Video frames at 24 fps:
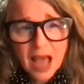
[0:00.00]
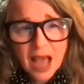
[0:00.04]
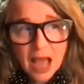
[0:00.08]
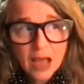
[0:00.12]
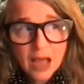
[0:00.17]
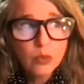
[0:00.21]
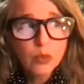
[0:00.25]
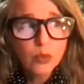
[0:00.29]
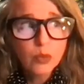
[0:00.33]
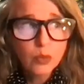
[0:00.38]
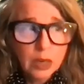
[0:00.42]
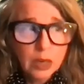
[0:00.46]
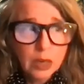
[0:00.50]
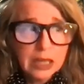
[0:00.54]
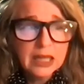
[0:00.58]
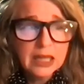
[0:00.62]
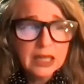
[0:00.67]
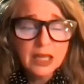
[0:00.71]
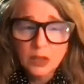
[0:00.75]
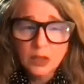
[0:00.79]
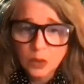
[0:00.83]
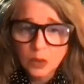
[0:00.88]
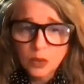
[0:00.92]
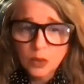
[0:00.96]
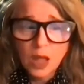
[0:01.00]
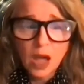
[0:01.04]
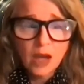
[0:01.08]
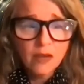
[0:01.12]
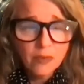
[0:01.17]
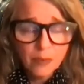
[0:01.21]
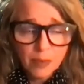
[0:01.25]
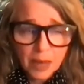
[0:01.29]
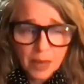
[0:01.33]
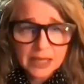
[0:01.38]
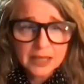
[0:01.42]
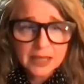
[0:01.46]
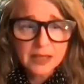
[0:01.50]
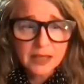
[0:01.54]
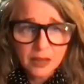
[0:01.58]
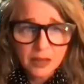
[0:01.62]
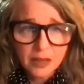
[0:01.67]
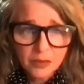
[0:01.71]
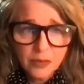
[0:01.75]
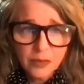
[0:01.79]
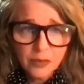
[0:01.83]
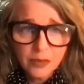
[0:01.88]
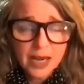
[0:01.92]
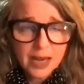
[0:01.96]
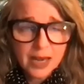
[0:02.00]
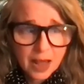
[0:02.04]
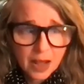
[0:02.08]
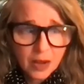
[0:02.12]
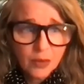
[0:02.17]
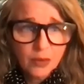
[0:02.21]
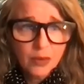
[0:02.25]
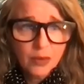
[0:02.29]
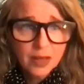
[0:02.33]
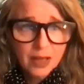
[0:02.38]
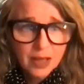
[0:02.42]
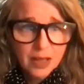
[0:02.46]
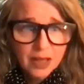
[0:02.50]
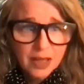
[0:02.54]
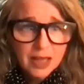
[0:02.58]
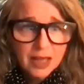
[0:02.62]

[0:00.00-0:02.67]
I really do love myself right now.